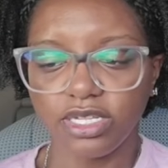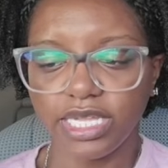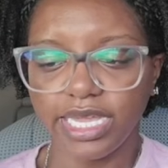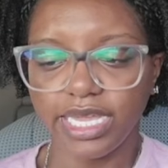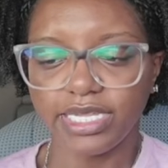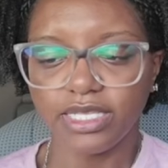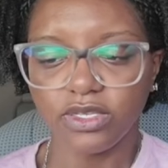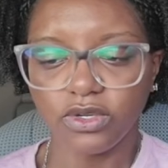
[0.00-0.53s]

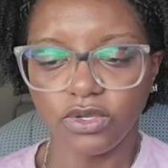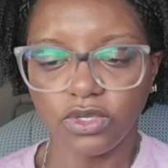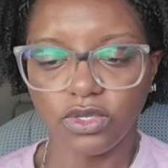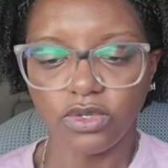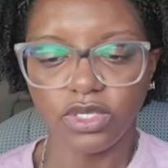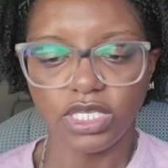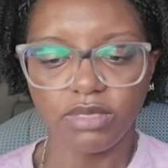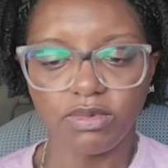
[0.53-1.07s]
Like I told
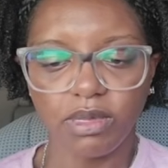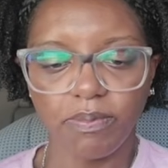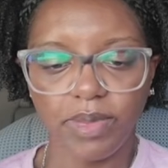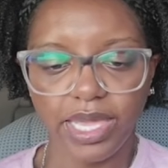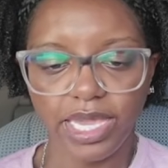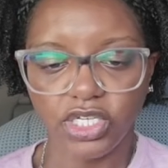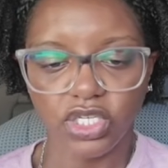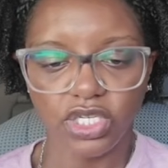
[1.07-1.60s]
you, just be
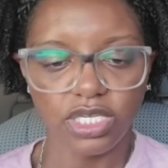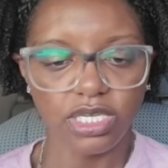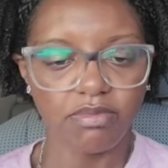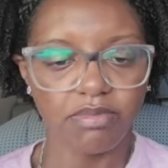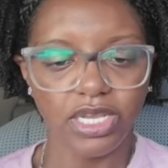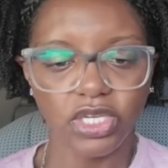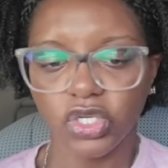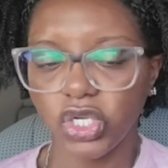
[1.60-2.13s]

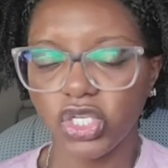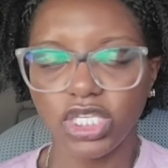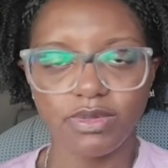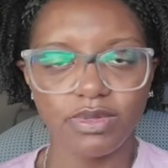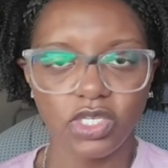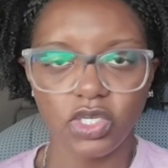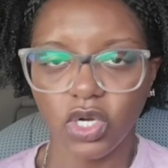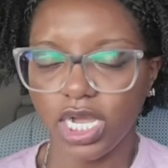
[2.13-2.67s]
patient. Make sure you
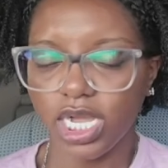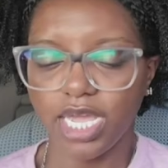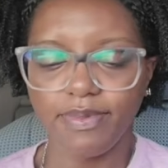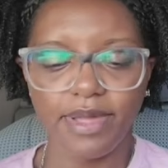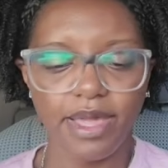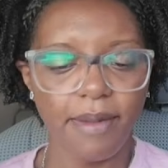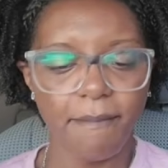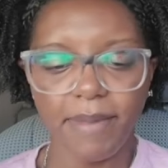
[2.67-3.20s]

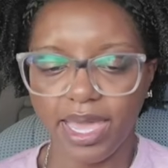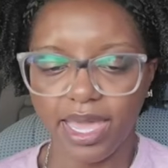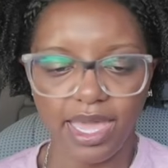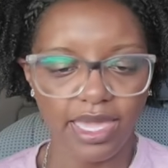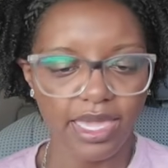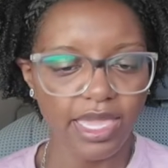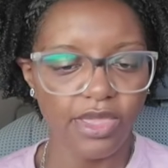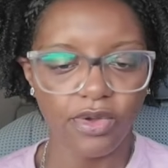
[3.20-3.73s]
subscribe, come
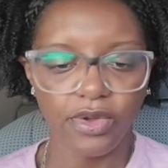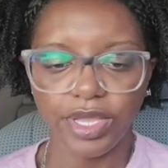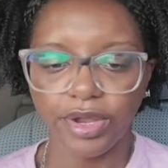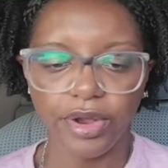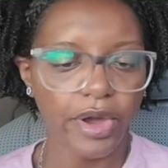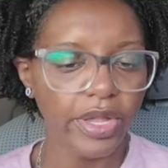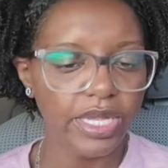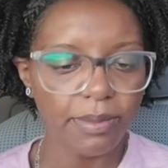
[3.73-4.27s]
back, and you'll
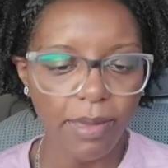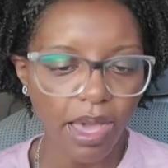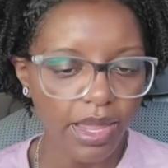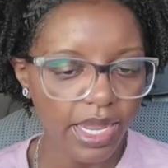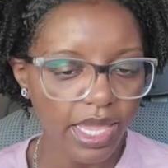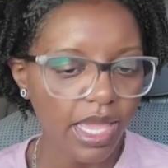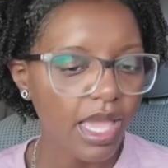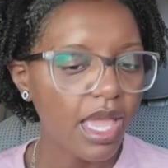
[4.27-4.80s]
hear all about
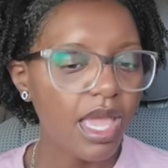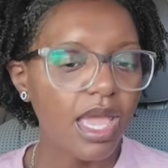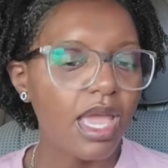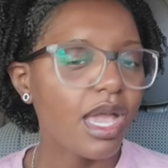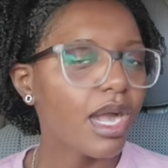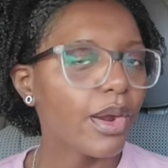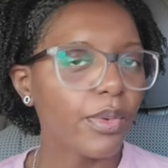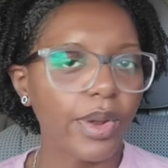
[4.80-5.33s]
it
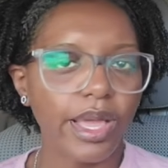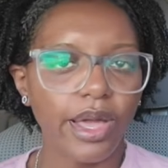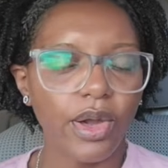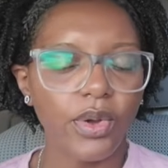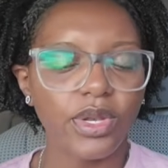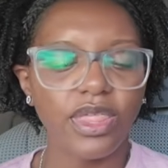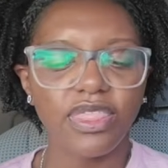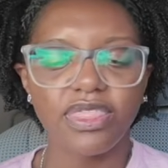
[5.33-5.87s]

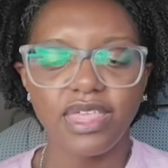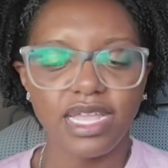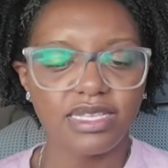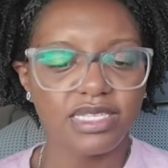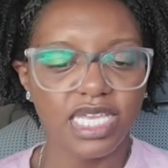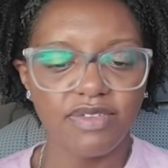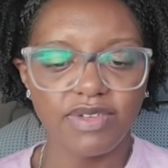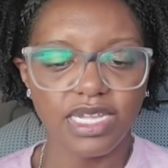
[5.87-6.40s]
around
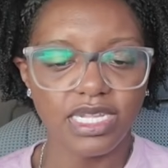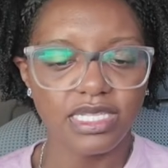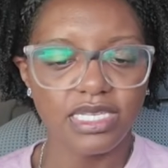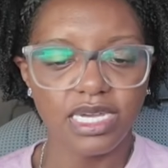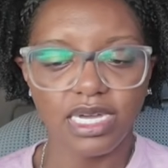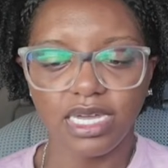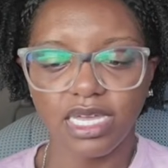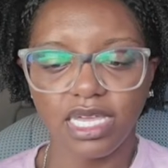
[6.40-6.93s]
Thanksgiving
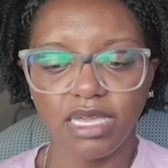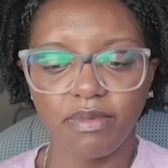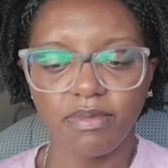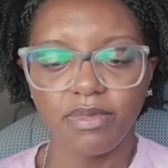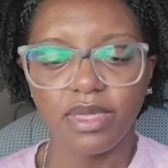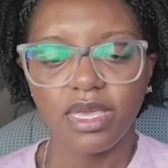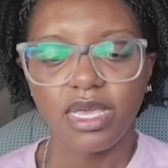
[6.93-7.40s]
time.